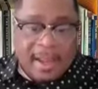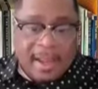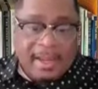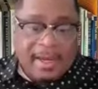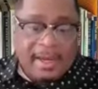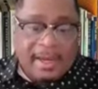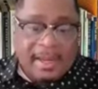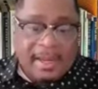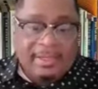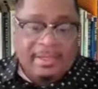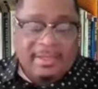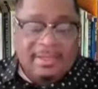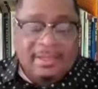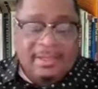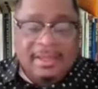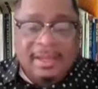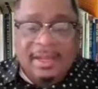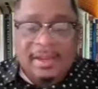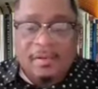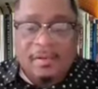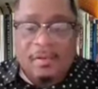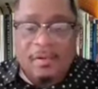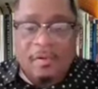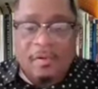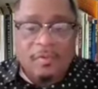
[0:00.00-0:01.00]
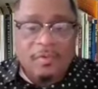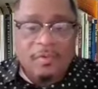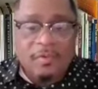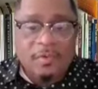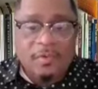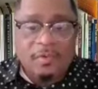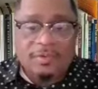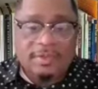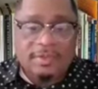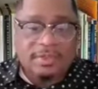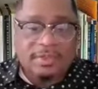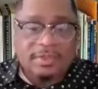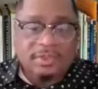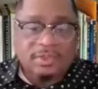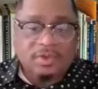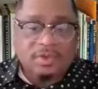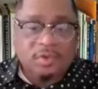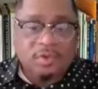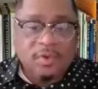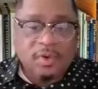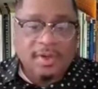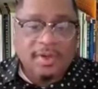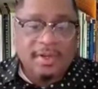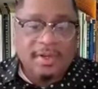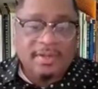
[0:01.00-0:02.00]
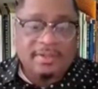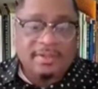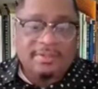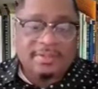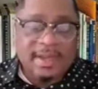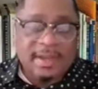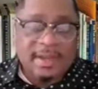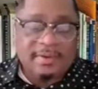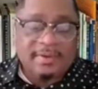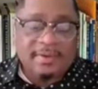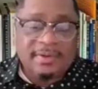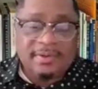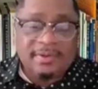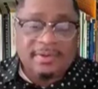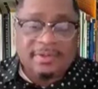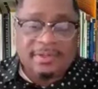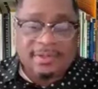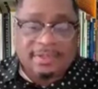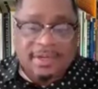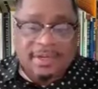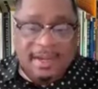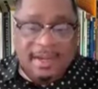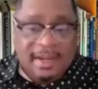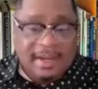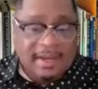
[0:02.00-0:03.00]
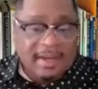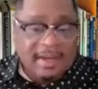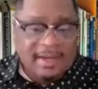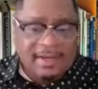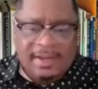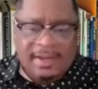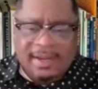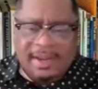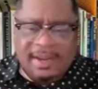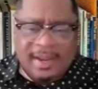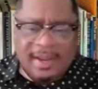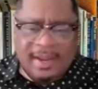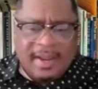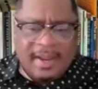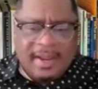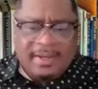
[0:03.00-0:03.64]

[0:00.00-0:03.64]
I'd like to thank all those that's joining us out here today and